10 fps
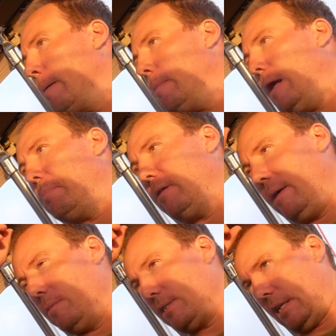But our
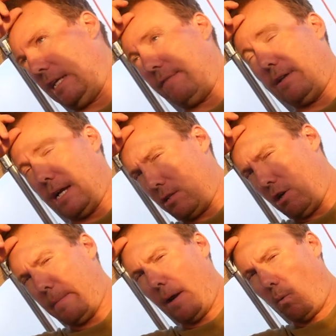plan was to leave last
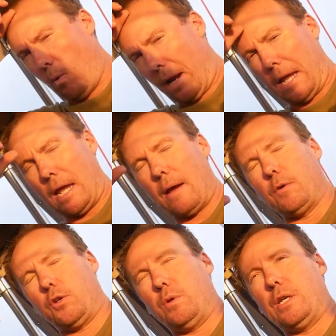night about 1 a.m.,
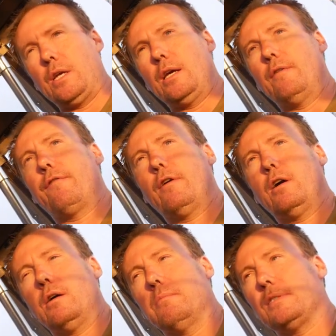which we did
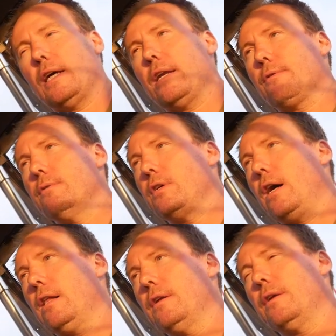from Santa Cruz
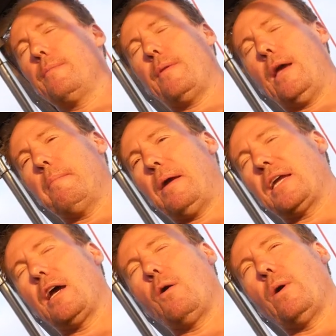Island and
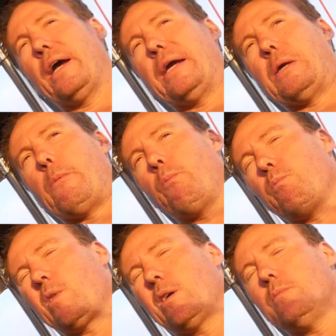make our way
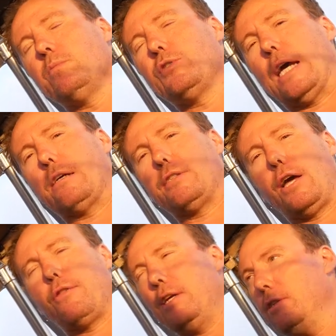
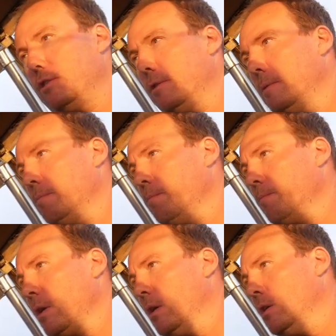south-southeast
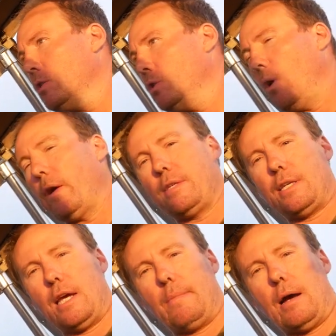to either
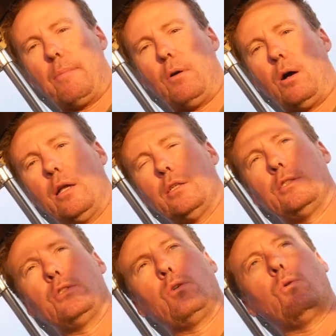Santa Barbara
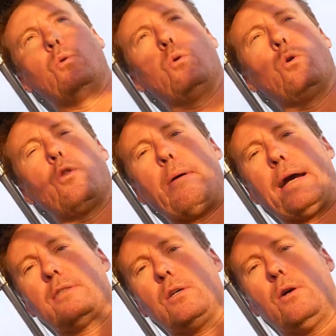Island or the
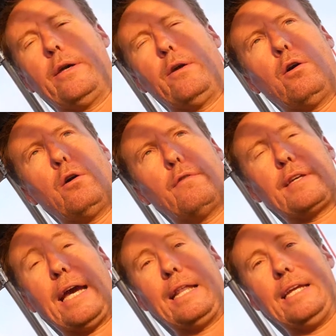backside of
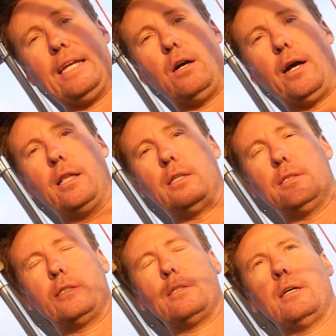Catalina
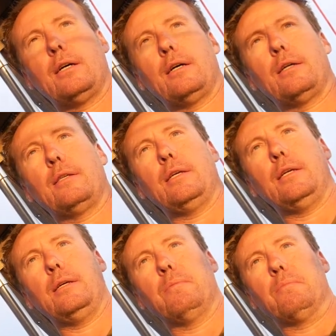Island, uh,
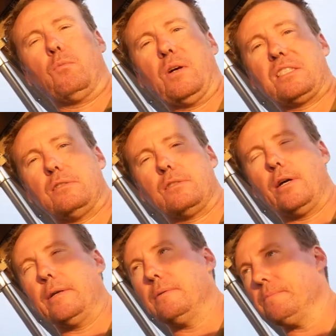the western
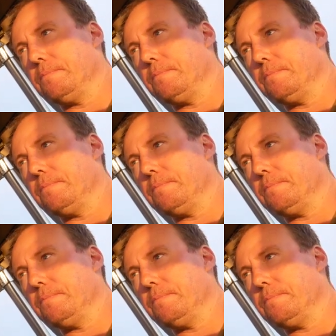side.